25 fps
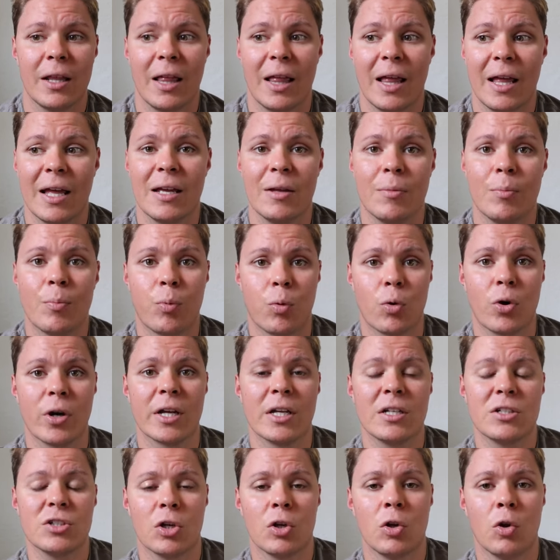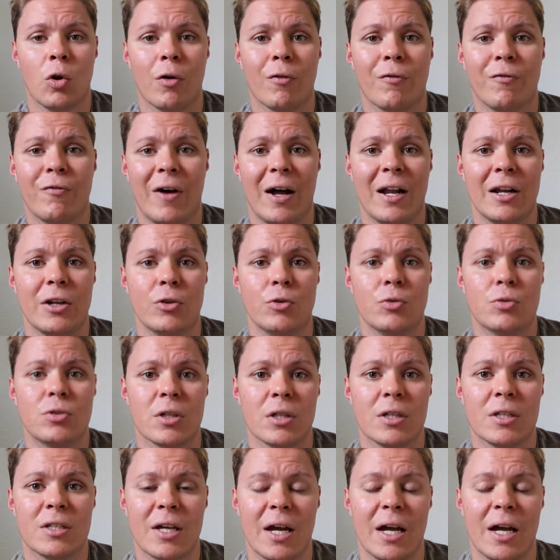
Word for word: he brings a lot of value to the